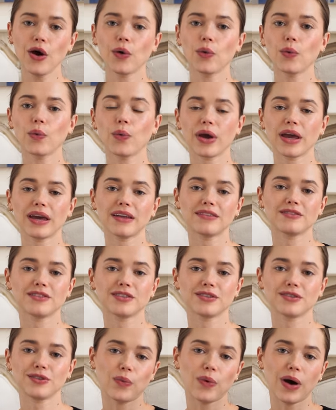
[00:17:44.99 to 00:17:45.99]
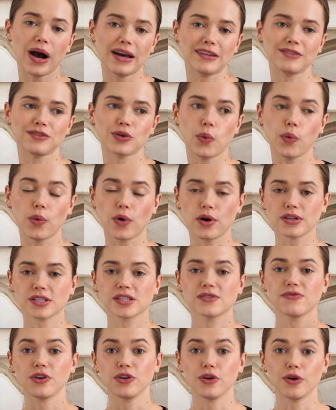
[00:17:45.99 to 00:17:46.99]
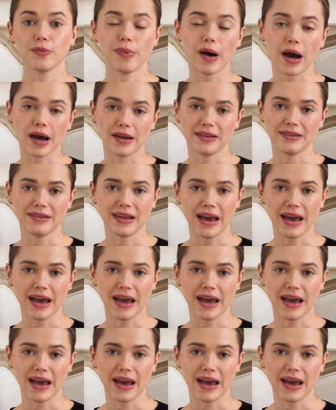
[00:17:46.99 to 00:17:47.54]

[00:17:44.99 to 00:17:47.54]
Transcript: with what works for your body